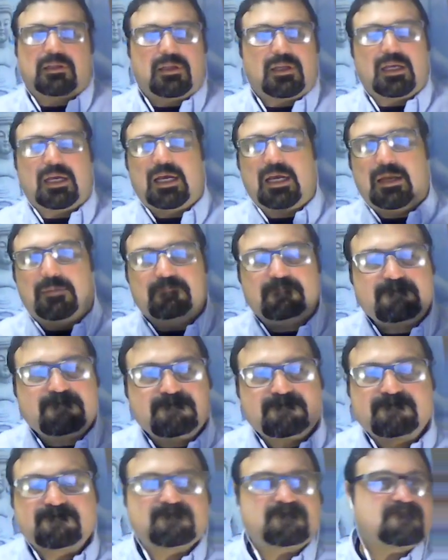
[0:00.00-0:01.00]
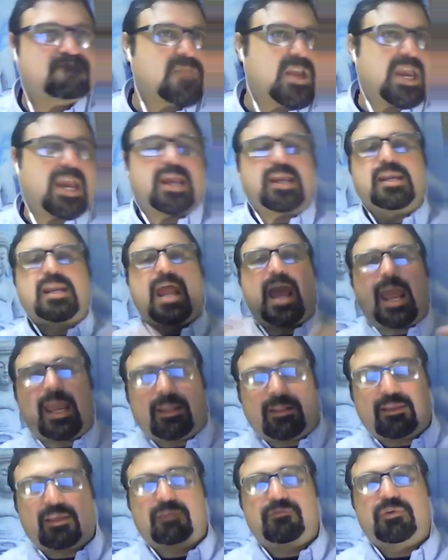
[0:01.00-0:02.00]
of
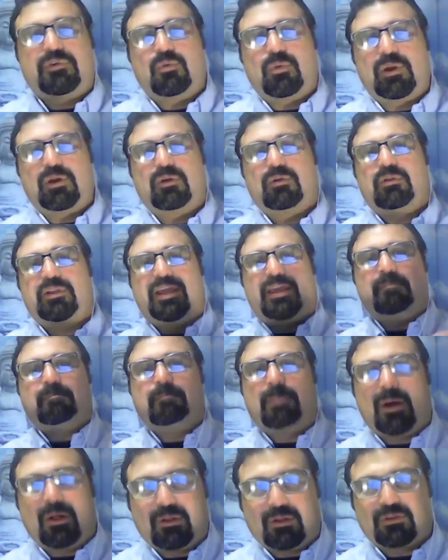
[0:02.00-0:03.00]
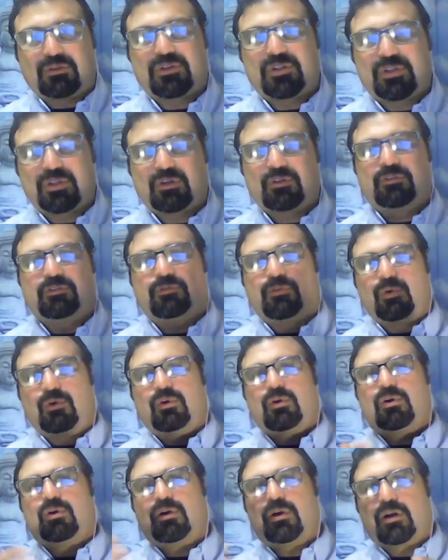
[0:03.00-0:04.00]
innate, if you will, impulse
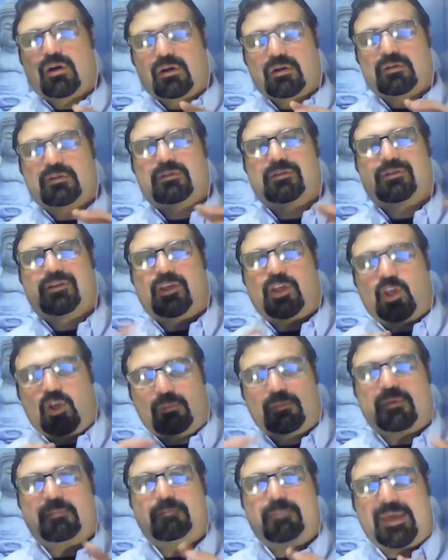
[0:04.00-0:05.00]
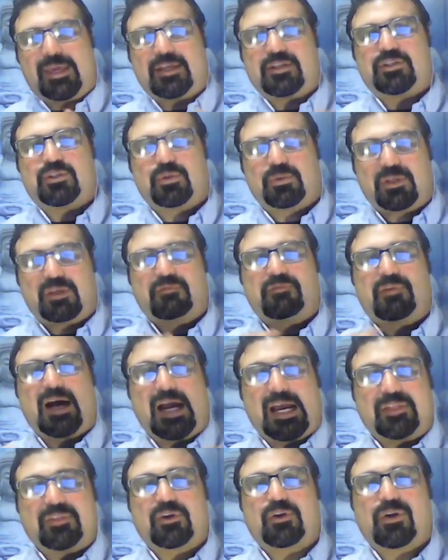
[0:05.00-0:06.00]
for human beings to
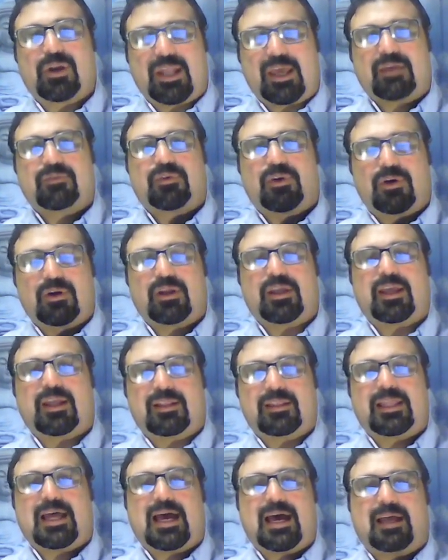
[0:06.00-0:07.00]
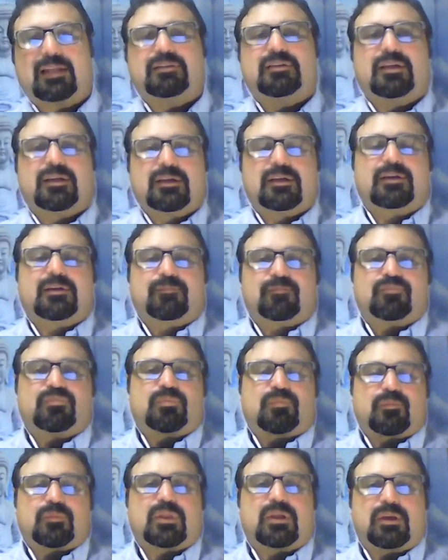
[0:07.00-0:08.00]
divide their labor in that
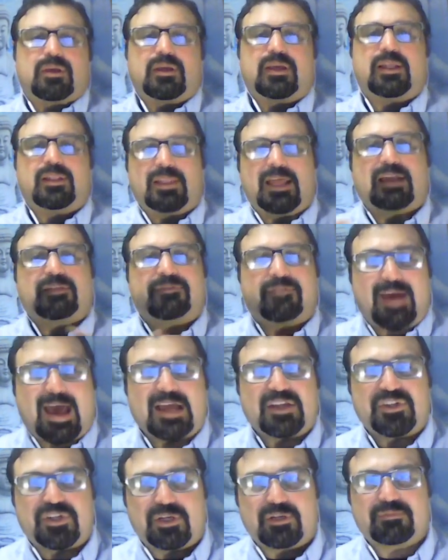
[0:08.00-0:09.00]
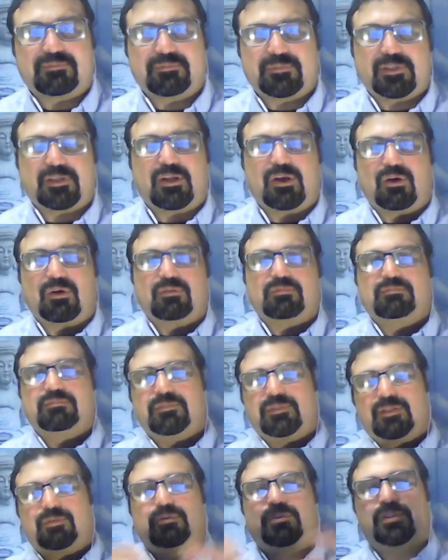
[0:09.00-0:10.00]
fashion.
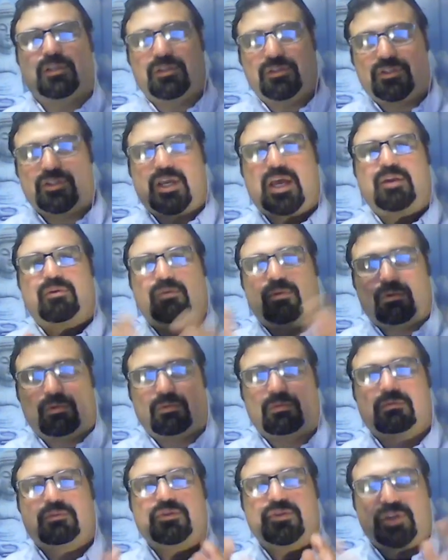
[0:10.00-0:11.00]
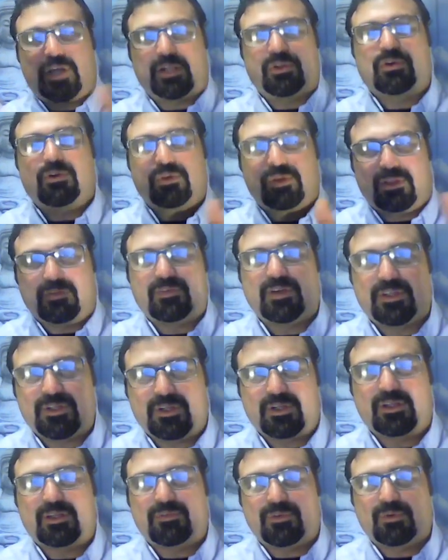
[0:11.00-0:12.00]
There was a general gender
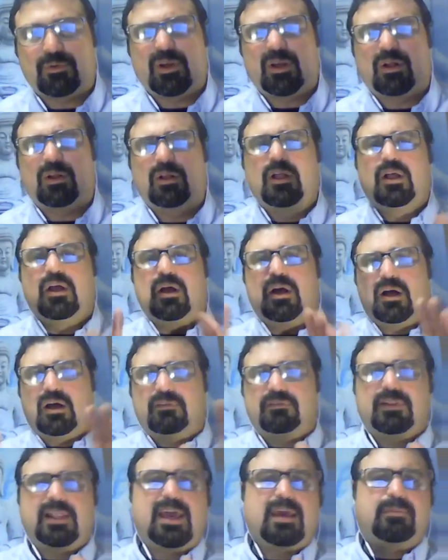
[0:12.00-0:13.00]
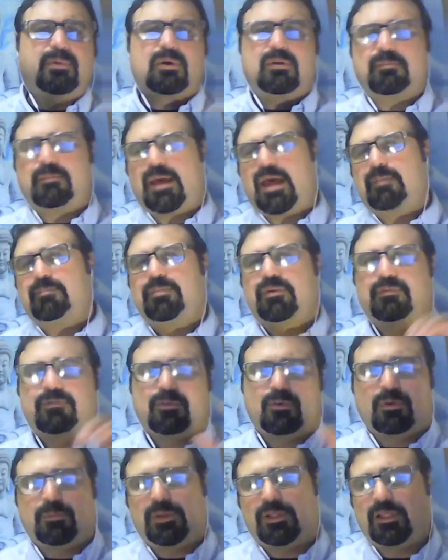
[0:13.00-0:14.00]
division, if you will, of labor, men
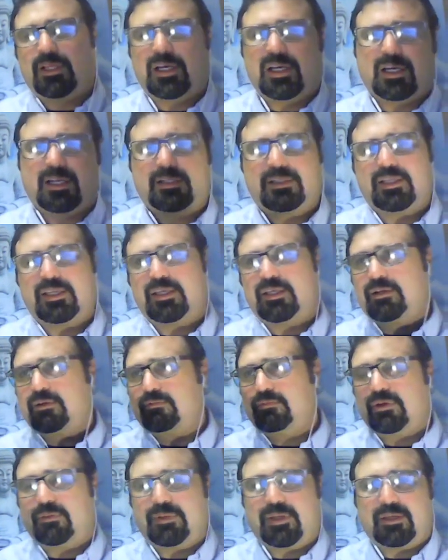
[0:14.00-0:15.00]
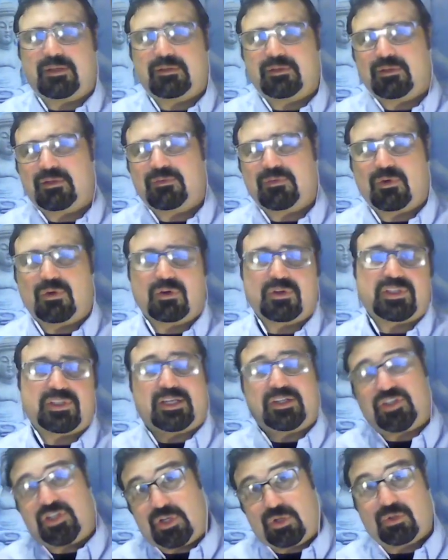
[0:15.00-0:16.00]
performing the hunting, women, of course,
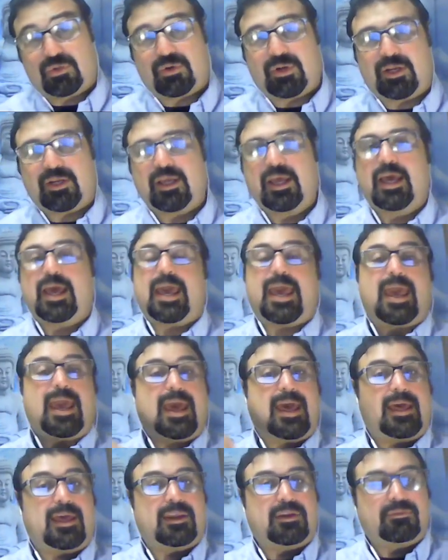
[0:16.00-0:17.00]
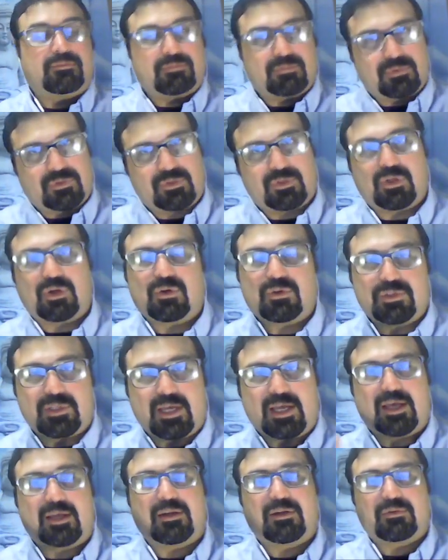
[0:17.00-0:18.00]
and children, and those
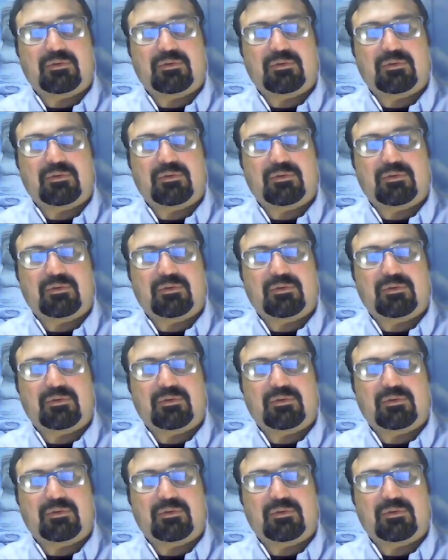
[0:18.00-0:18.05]
that